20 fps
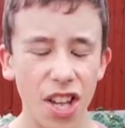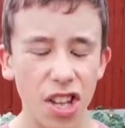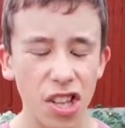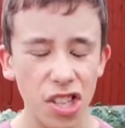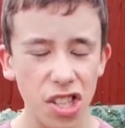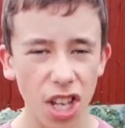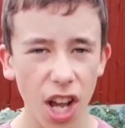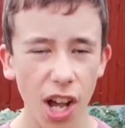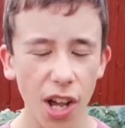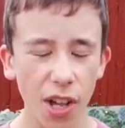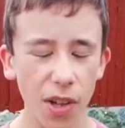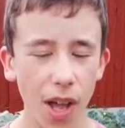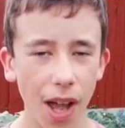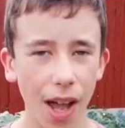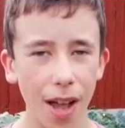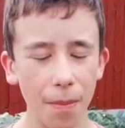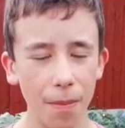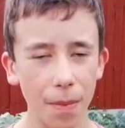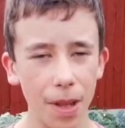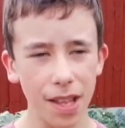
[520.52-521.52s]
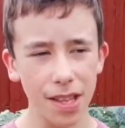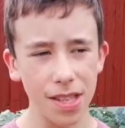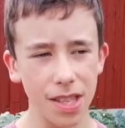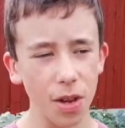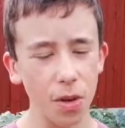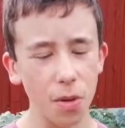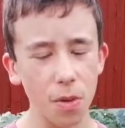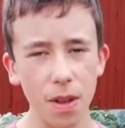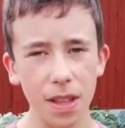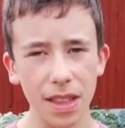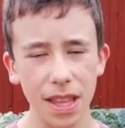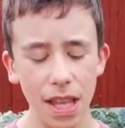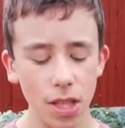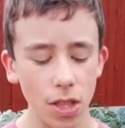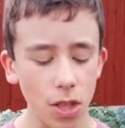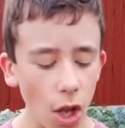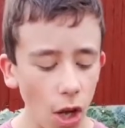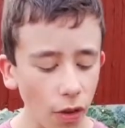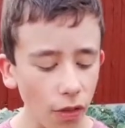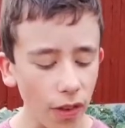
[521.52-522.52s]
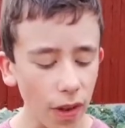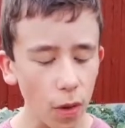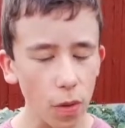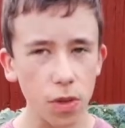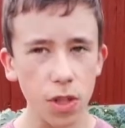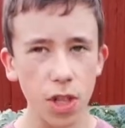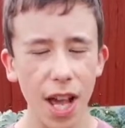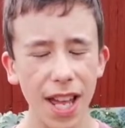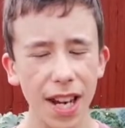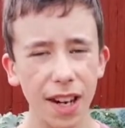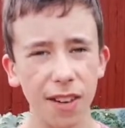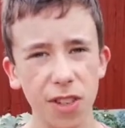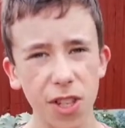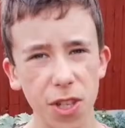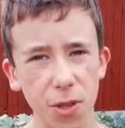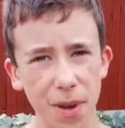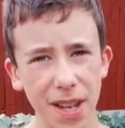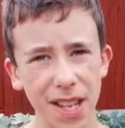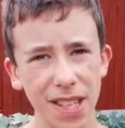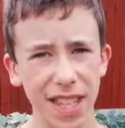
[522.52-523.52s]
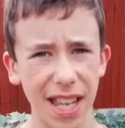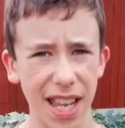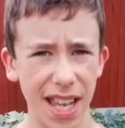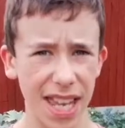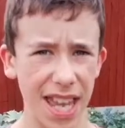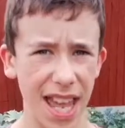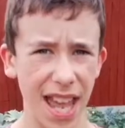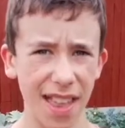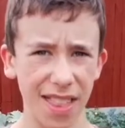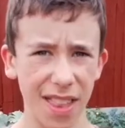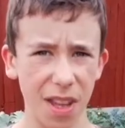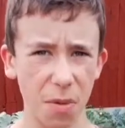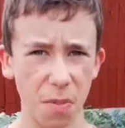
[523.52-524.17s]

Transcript: So um, so there's no real sign of swede that yet that